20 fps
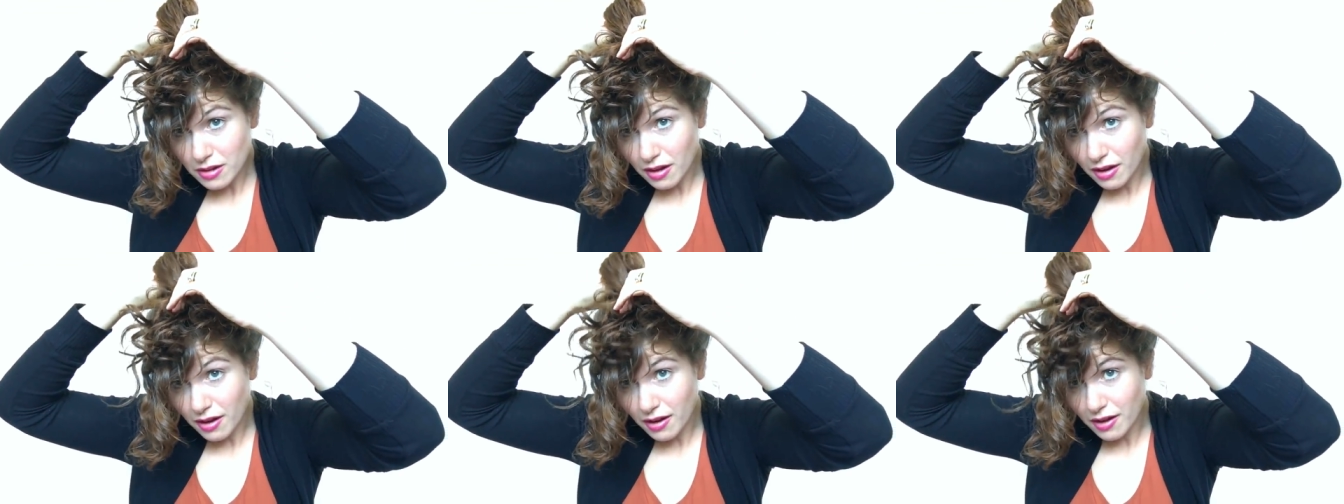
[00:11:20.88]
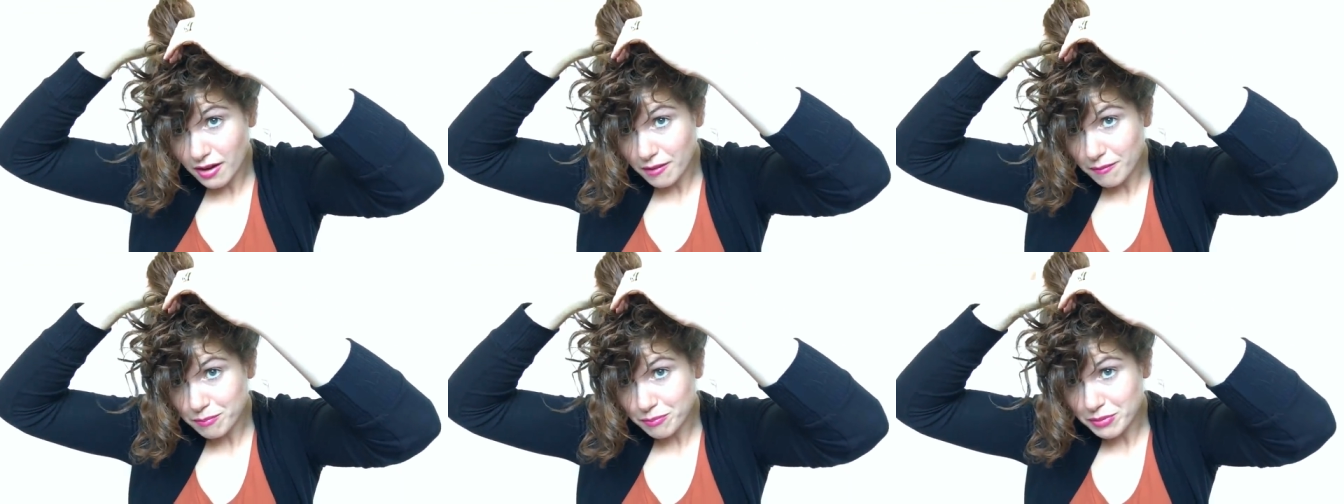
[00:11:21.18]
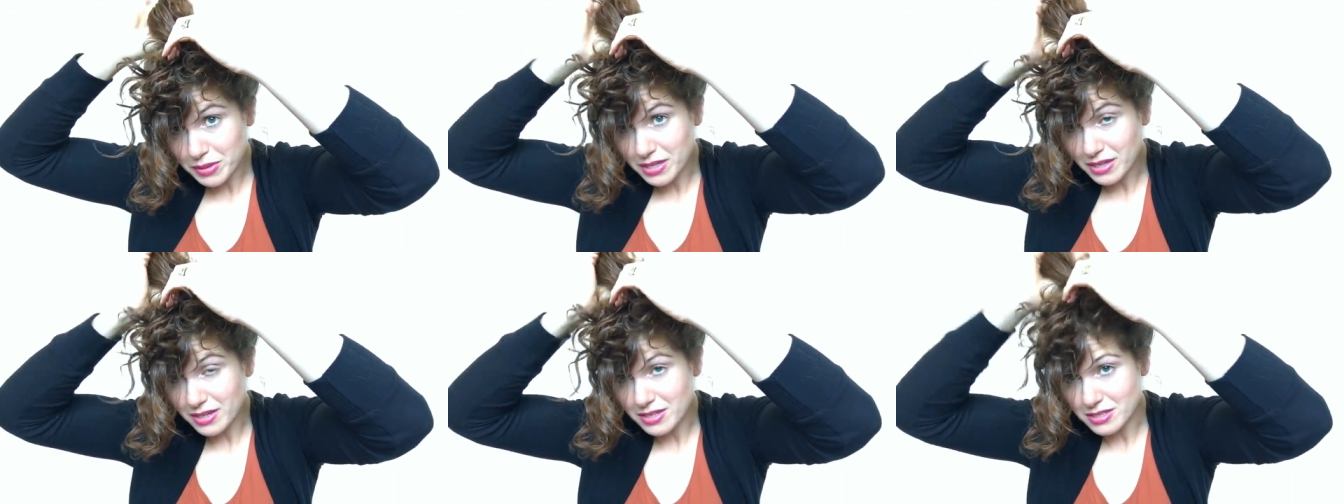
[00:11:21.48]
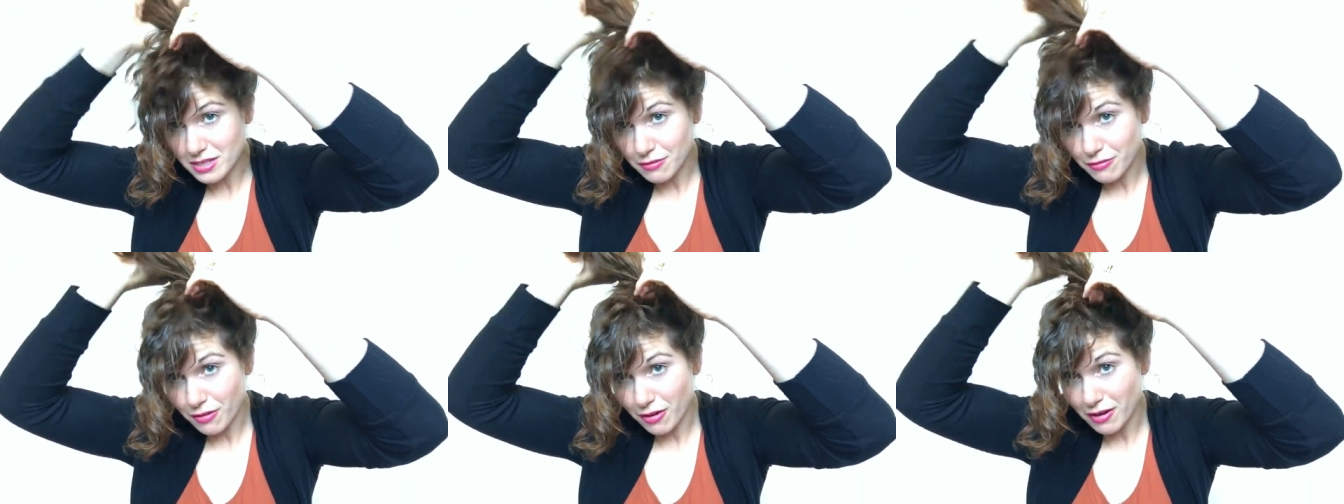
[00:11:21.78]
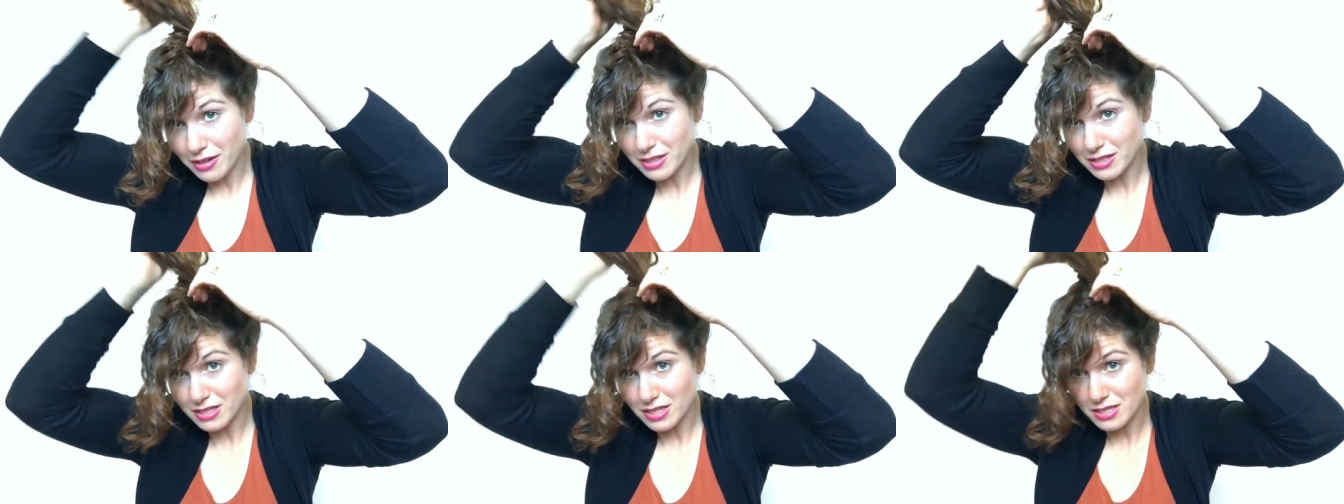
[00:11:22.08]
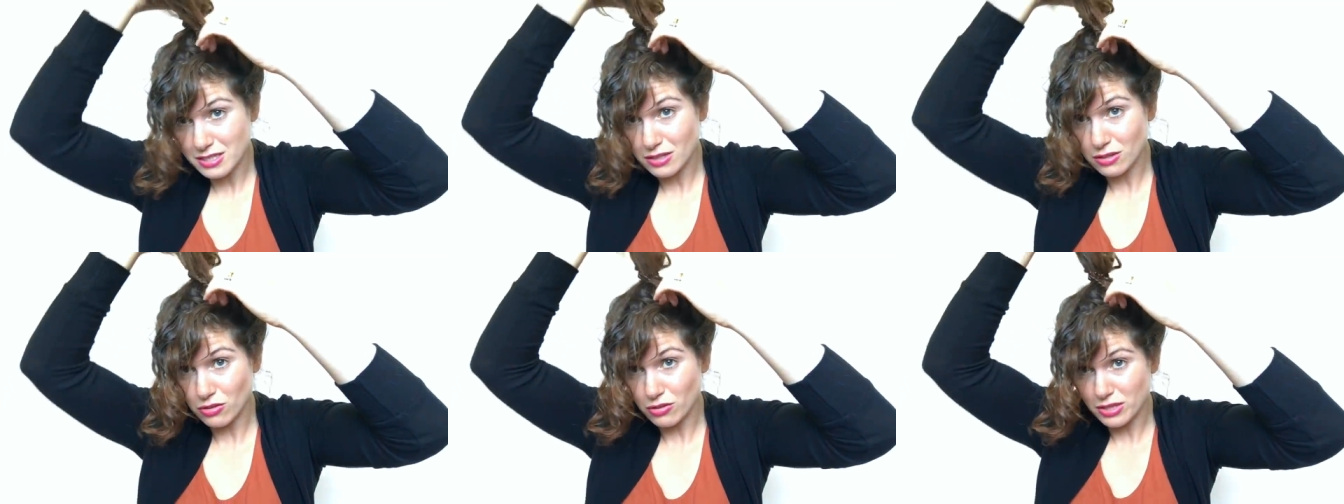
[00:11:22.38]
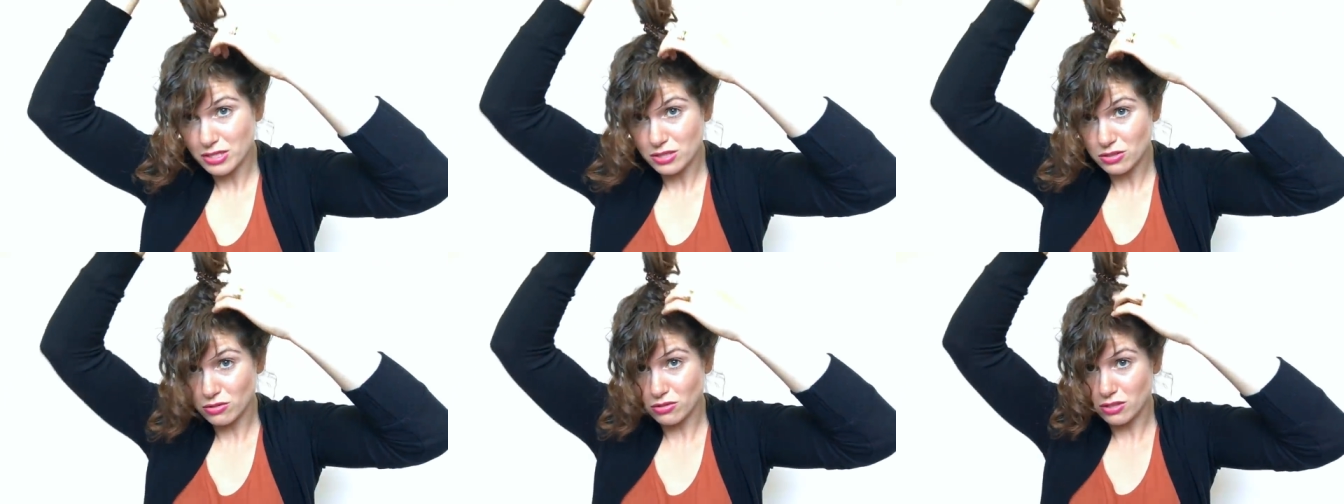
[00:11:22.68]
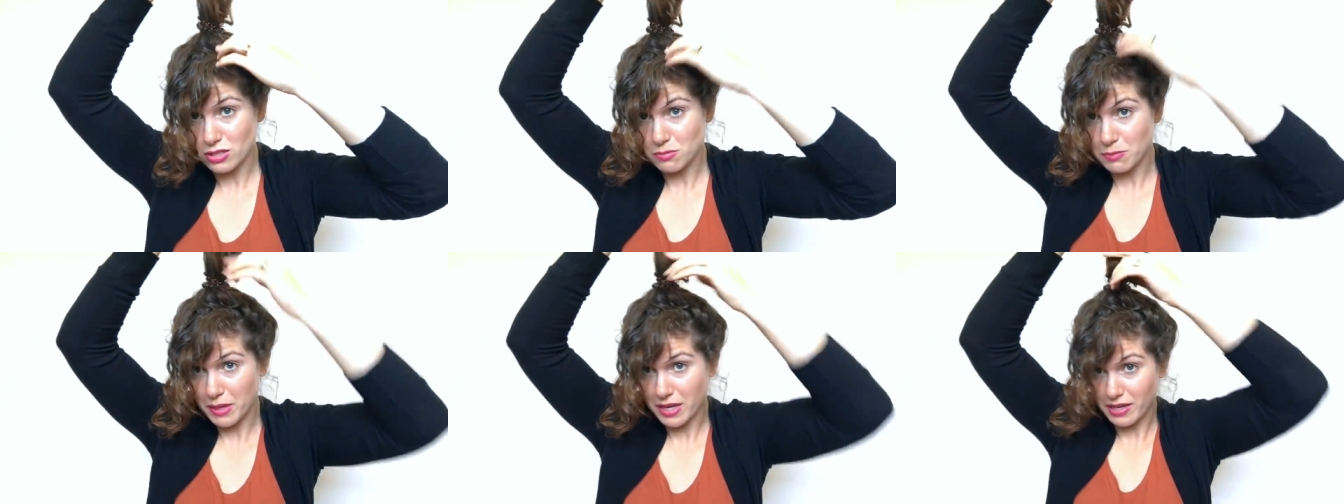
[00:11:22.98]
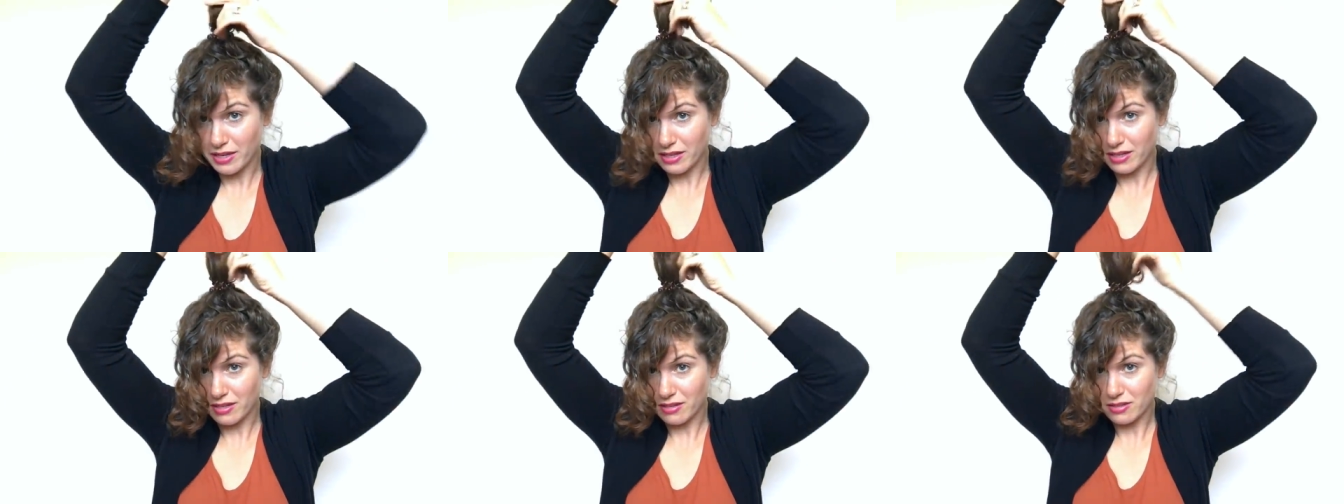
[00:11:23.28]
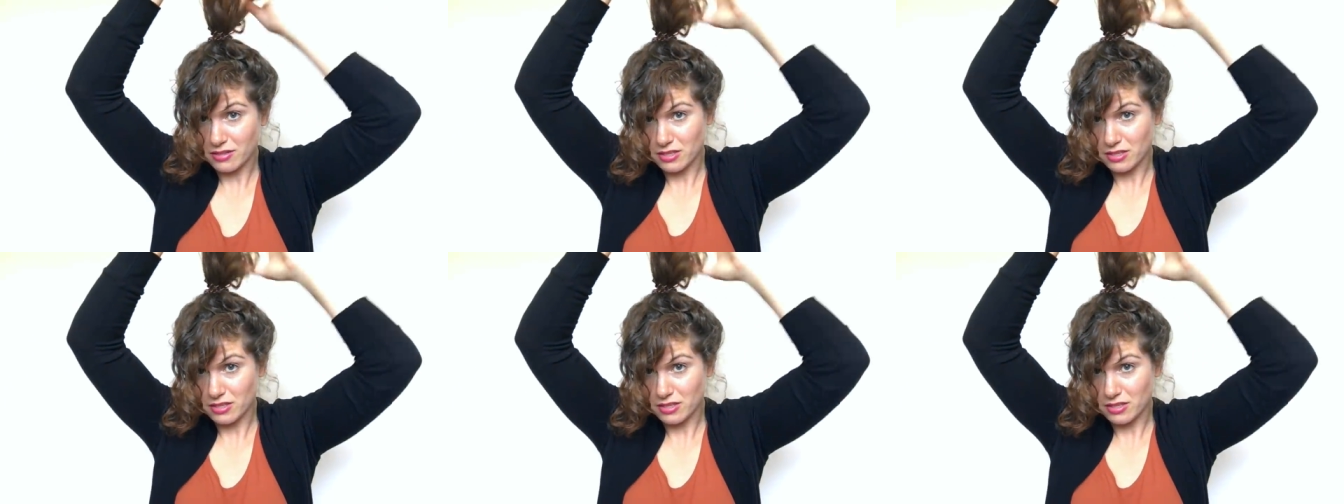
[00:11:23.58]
Because I find it doesn't look as good as pinning it.